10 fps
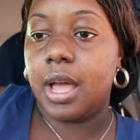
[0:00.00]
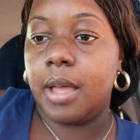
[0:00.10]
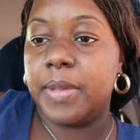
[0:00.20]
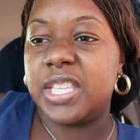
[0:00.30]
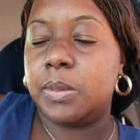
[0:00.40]

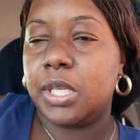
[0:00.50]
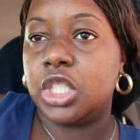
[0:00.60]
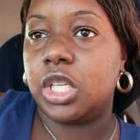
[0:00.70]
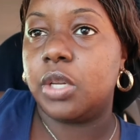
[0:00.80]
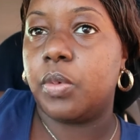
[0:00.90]

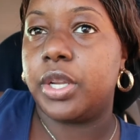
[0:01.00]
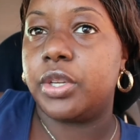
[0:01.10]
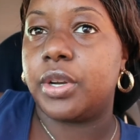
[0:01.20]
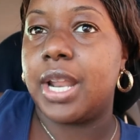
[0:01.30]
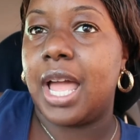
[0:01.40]
especially when
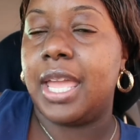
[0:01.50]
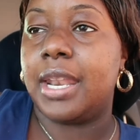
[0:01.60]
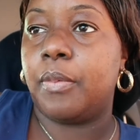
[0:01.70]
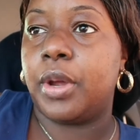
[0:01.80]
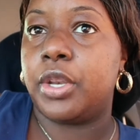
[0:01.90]

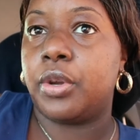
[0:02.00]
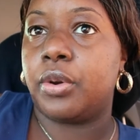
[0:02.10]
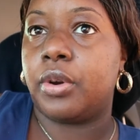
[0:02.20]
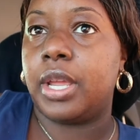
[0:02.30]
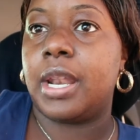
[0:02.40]

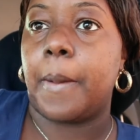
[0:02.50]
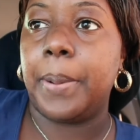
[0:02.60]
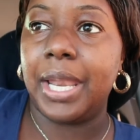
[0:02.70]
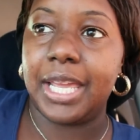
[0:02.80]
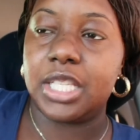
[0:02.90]
you're in a
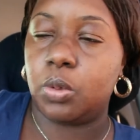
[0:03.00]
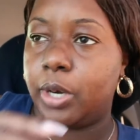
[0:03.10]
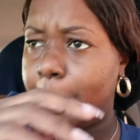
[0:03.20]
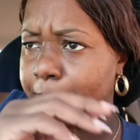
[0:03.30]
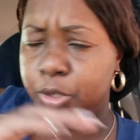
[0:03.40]
place
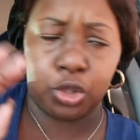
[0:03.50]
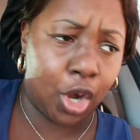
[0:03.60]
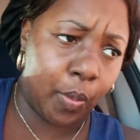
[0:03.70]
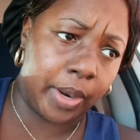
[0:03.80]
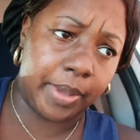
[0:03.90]
where you
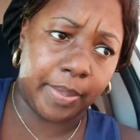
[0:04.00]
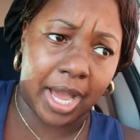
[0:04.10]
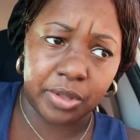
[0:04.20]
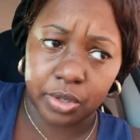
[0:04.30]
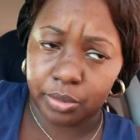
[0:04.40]
don't want to be
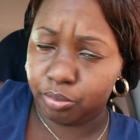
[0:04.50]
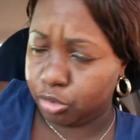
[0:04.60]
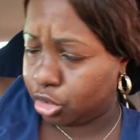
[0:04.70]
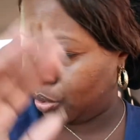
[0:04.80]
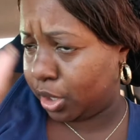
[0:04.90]
bothered.
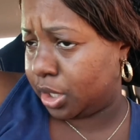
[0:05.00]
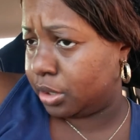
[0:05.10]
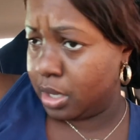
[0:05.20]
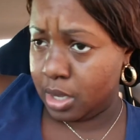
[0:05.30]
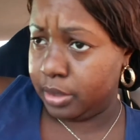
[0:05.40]
You want
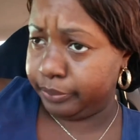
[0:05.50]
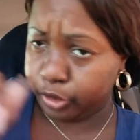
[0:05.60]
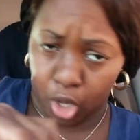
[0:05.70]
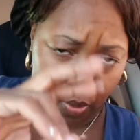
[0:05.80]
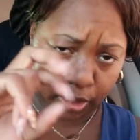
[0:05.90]
to
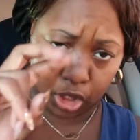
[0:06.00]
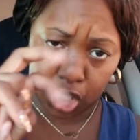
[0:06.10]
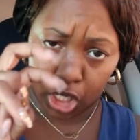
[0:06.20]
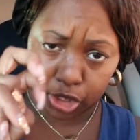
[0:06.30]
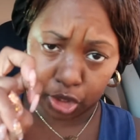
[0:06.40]
go into
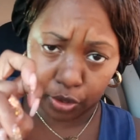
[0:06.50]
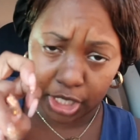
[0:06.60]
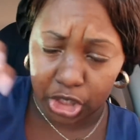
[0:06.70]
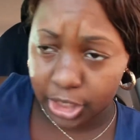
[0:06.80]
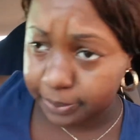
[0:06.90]

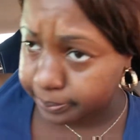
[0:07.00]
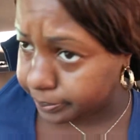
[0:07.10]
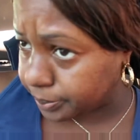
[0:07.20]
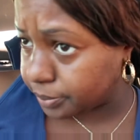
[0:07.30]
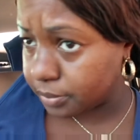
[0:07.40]
consecration.
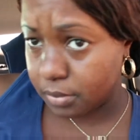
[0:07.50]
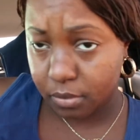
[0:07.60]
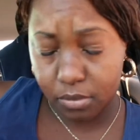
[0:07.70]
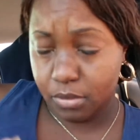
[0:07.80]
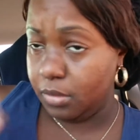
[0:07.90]

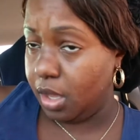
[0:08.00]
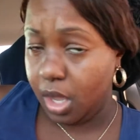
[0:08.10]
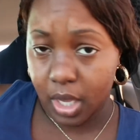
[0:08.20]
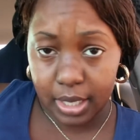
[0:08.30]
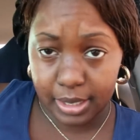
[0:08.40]

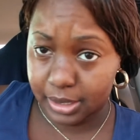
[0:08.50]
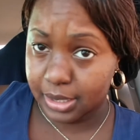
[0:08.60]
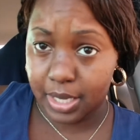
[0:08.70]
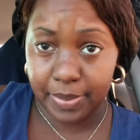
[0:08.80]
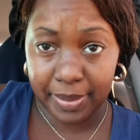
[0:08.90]

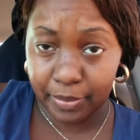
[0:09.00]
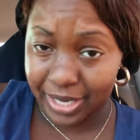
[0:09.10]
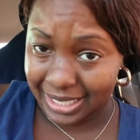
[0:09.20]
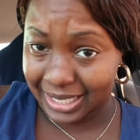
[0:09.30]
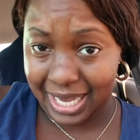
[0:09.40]
Listen, because baby,
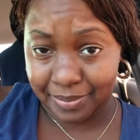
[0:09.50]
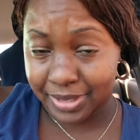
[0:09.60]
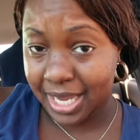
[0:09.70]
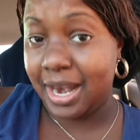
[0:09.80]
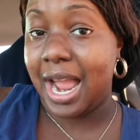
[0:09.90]
when I say I'm
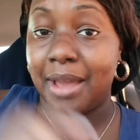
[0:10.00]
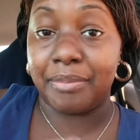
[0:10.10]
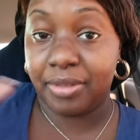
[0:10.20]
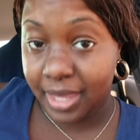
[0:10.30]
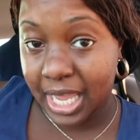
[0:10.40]
there,
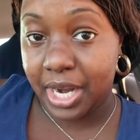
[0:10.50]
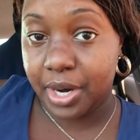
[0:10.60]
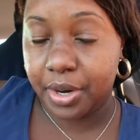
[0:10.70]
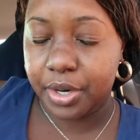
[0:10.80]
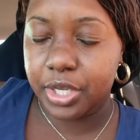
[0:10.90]
I'm
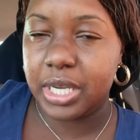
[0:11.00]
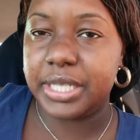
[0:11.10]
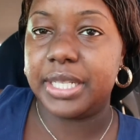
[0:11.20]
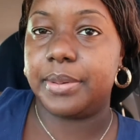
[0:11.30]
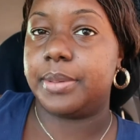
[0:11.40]
there. You
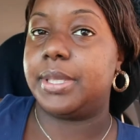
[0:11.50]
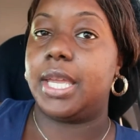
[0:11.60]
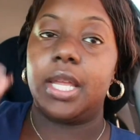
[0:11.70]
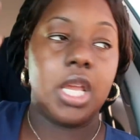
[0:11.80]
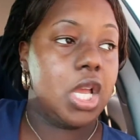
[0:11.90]
understand what I'm
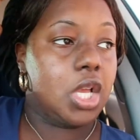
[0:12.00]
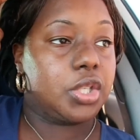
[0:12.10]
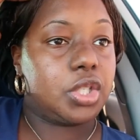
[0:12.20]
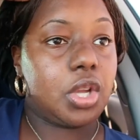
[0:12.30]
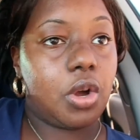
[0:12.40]
saying?
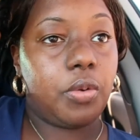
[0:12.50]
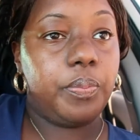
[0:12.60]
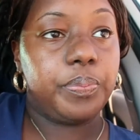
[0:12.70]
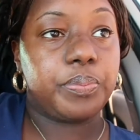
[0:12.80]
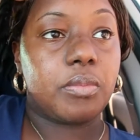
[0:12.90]

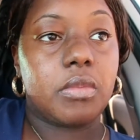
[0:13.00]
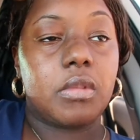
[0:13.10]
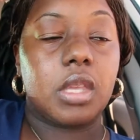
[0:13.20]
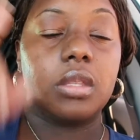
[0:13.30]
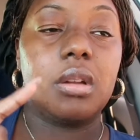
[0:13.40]
So
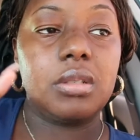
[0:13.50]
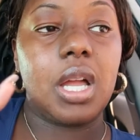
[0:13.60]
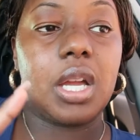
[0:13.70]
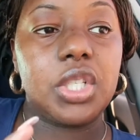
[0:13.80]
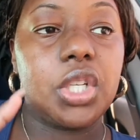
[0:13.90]

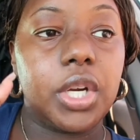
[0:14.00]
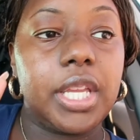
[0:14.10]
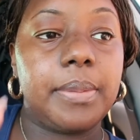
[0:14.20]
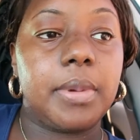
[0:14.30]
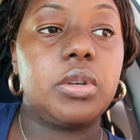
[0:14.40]
don't let your
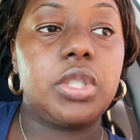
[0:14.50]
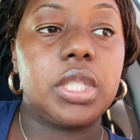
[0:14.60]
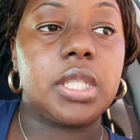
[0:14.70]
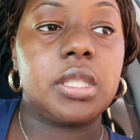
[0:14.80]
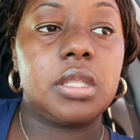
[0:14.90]

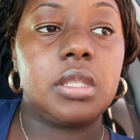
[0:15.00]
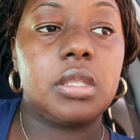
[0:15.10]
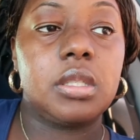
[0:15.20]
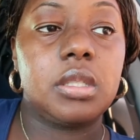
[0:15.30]
emotions